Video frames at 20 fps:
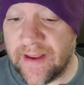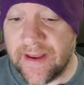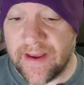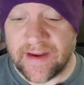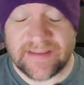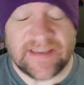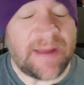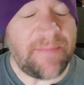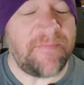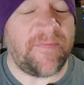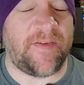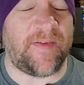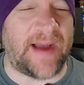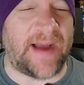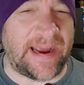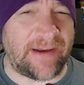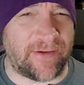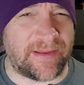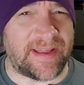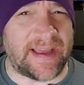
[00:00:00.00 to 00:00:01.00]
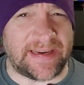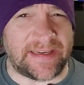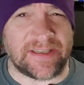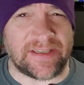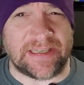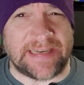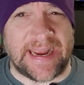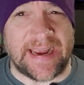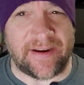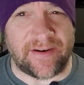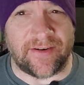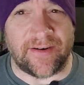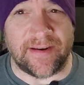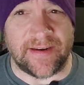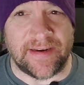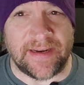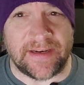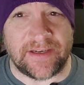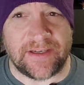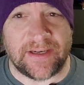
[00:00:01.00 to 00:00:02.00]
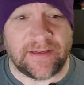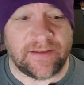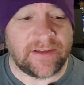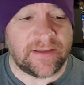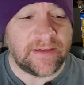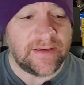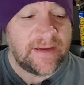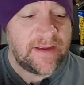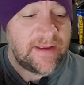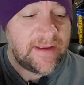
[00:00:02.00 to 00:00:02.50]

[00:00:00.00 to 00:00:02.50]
Because I'm fine with like standard editions.